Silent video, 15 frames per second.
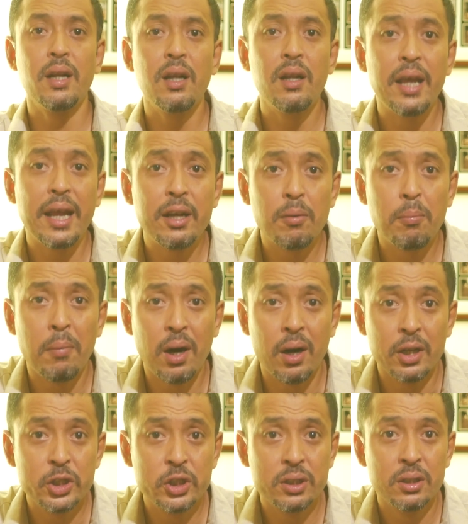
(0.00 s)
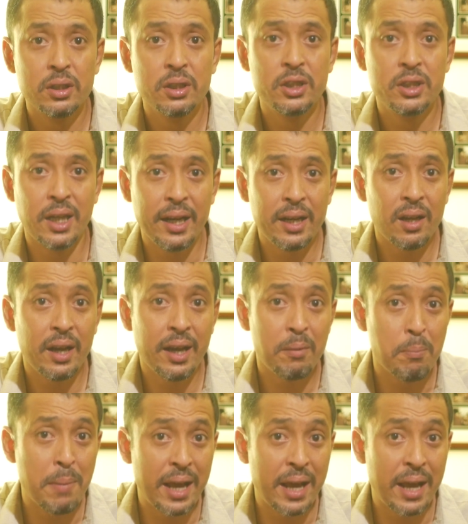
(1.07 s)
Till the end of March, China had